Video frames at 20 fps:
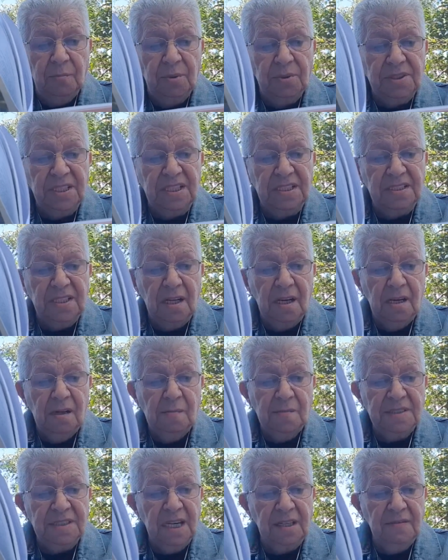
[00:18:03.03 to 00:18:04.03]
put his
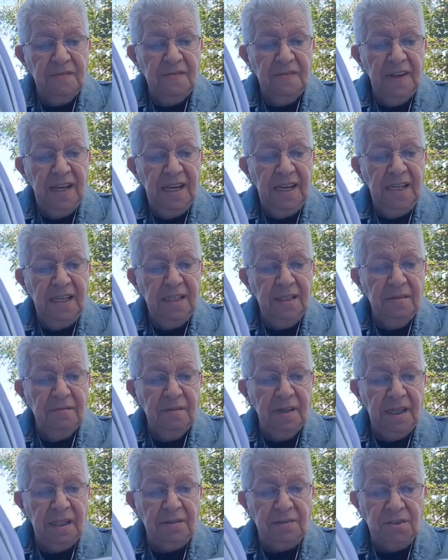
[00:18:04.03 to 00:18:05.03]
arms unfailing
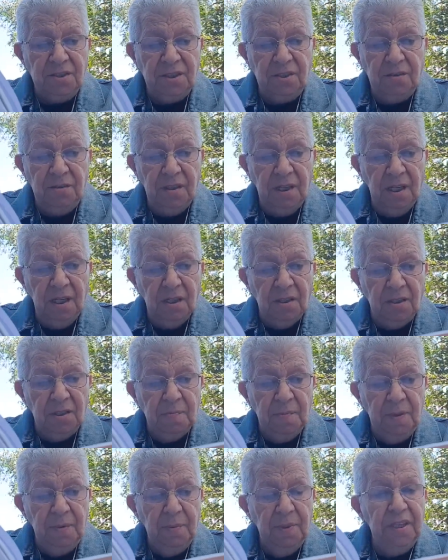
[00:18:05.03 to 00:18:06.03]
around you.
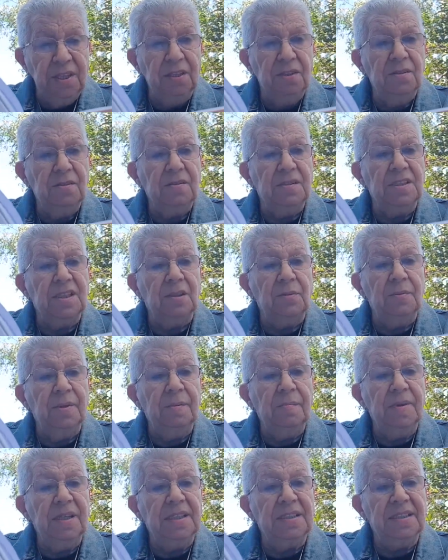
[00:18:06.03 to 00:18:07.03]
God be with you till we
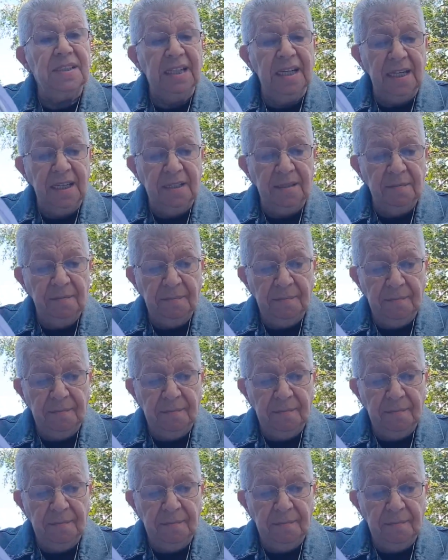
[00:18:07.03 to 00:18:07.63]
meet again.